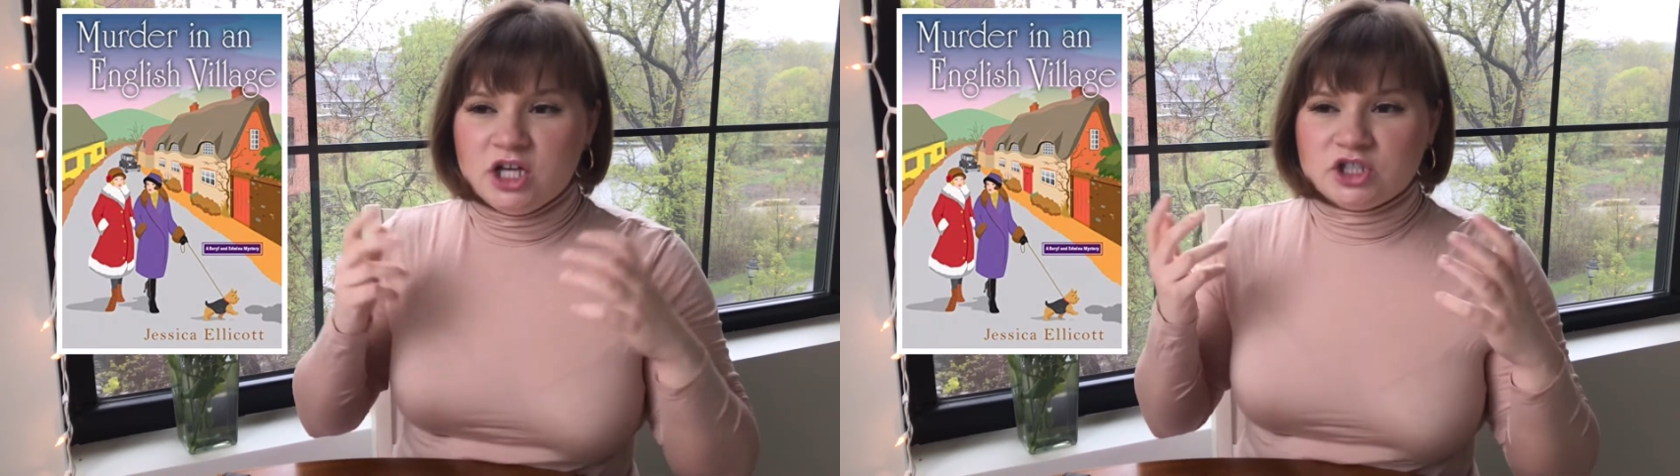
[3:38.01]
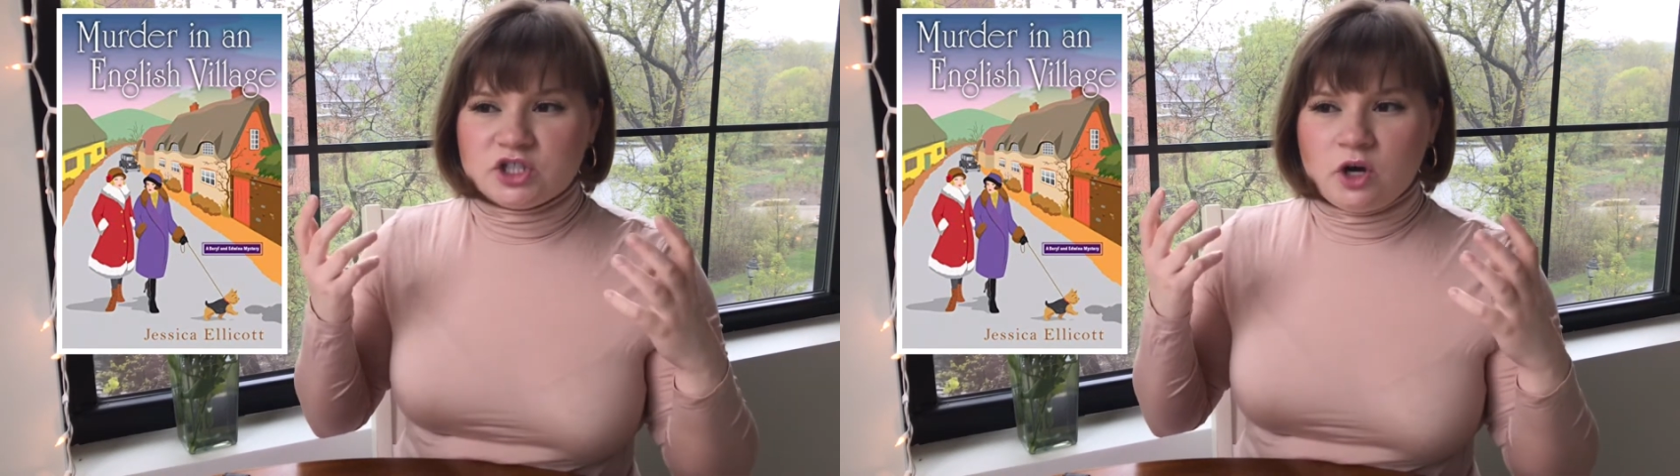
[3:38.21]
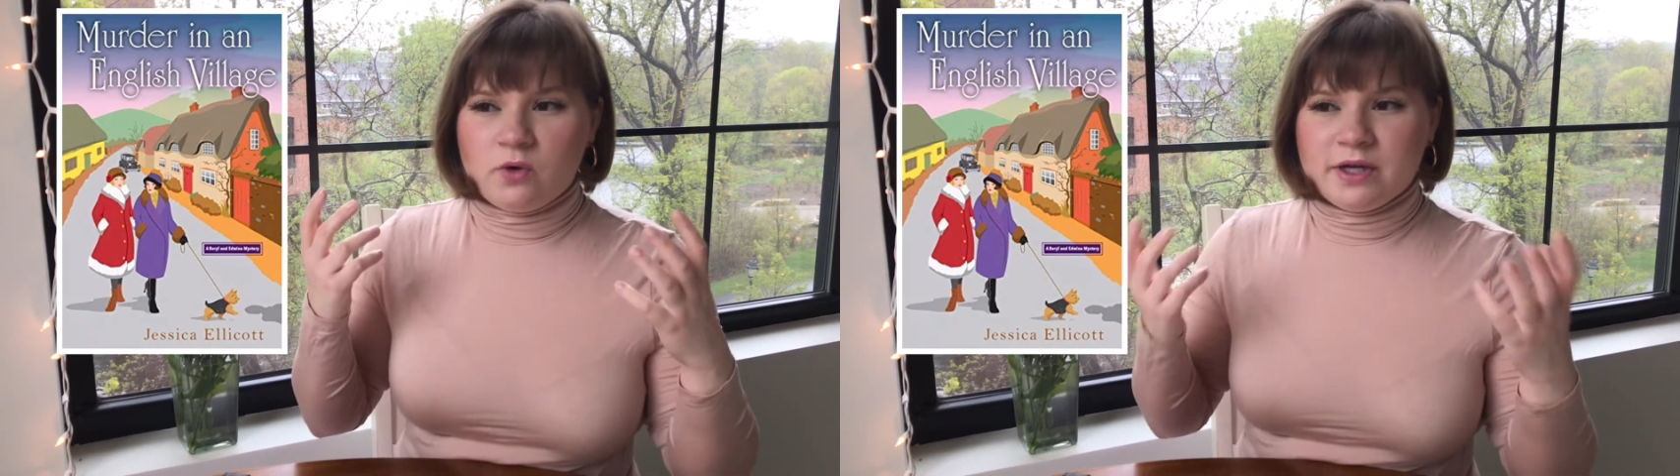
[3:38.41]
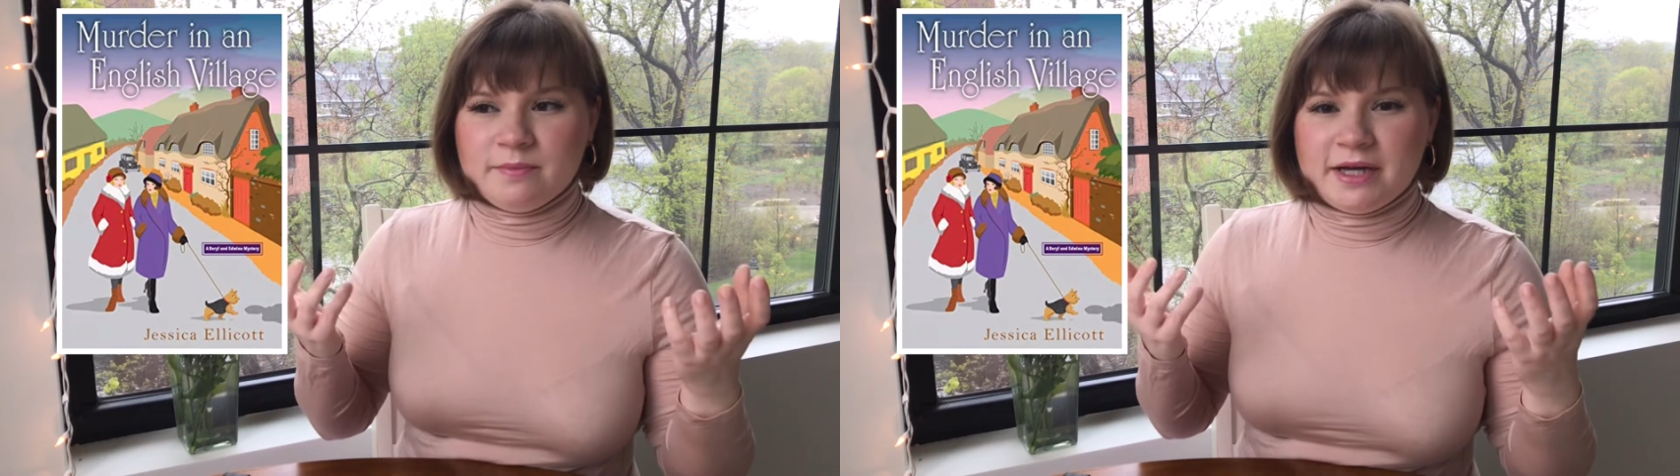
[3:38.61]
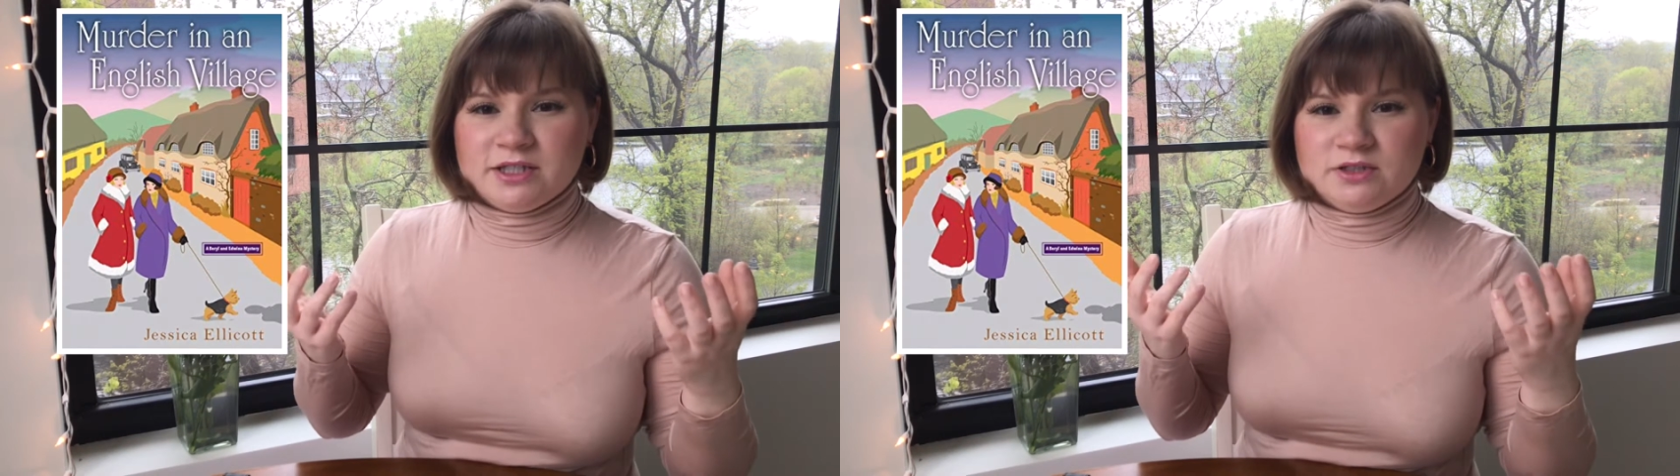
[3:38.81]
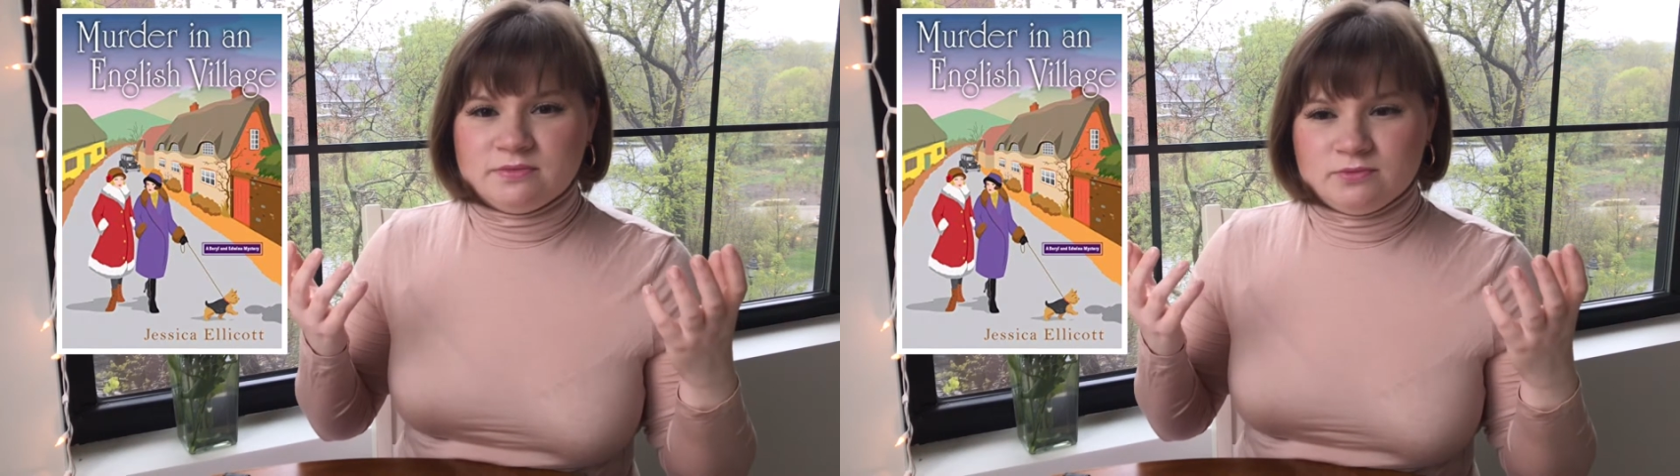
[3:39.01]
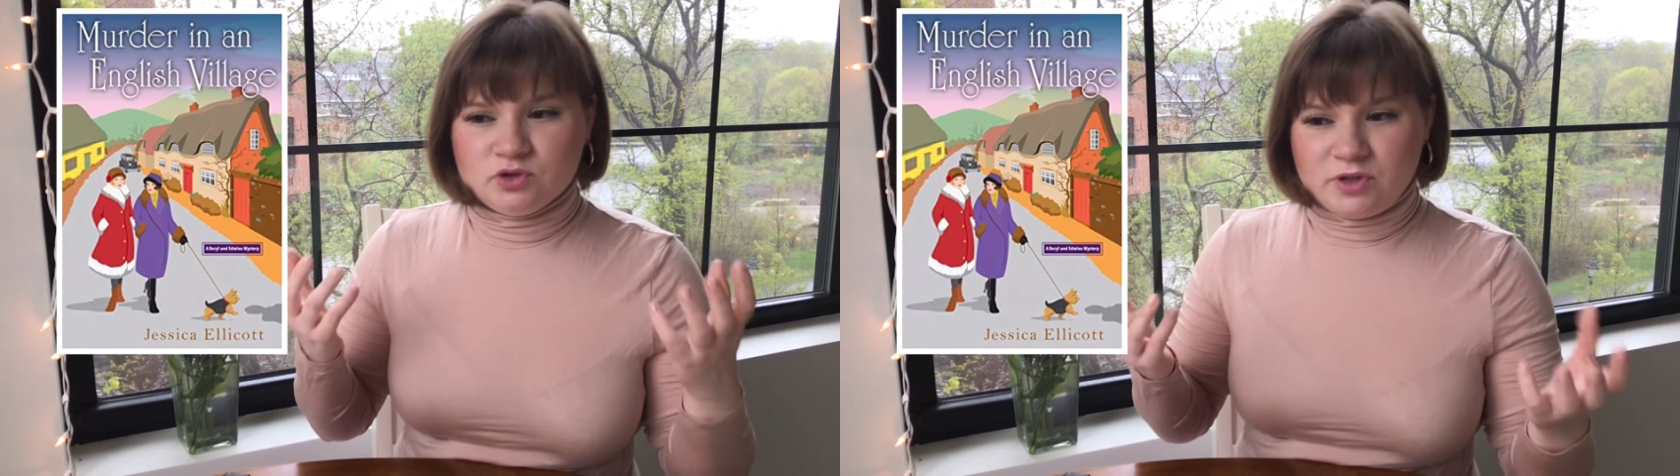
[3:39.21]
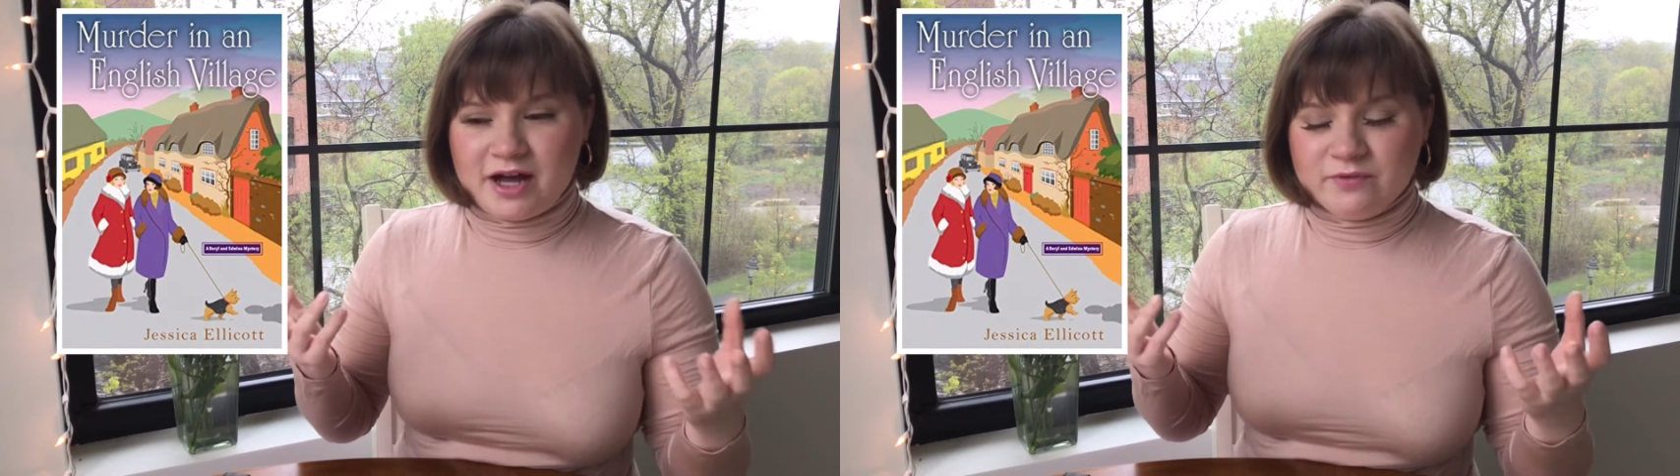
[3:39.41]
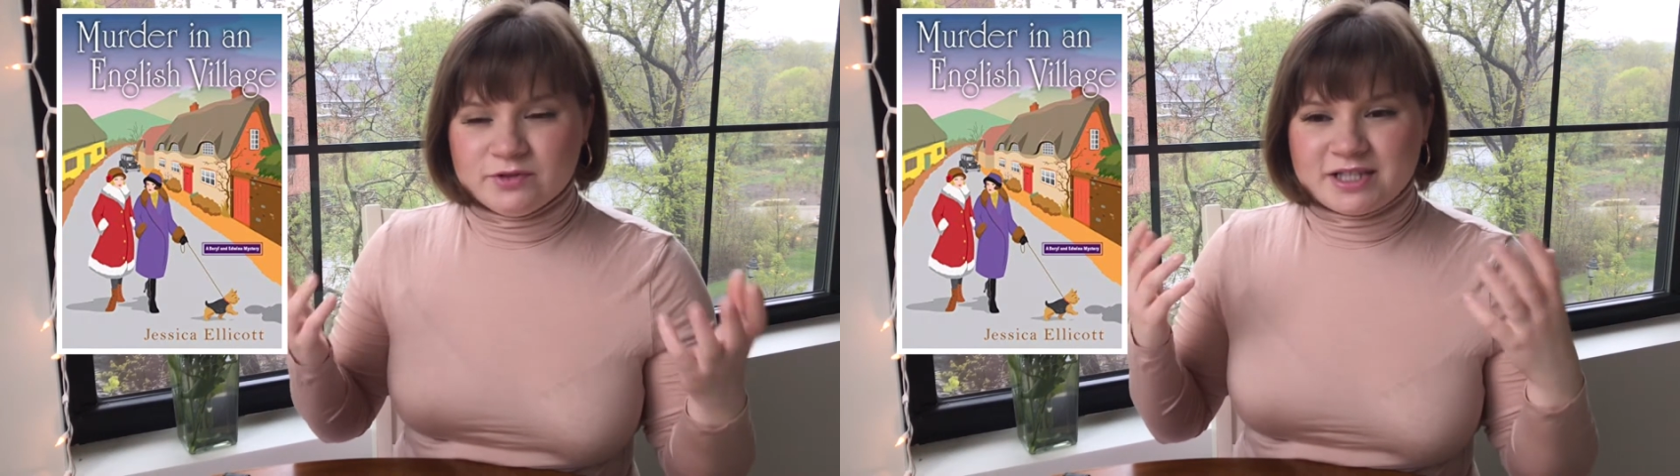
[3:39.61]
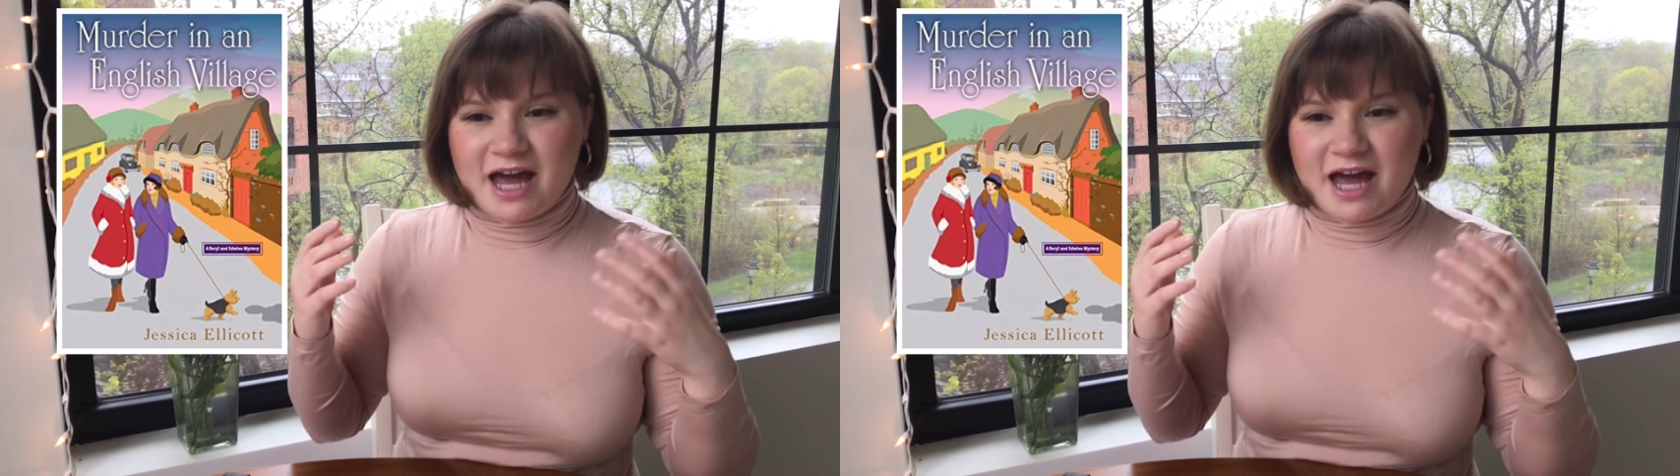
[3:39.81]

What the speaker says: So in my travels,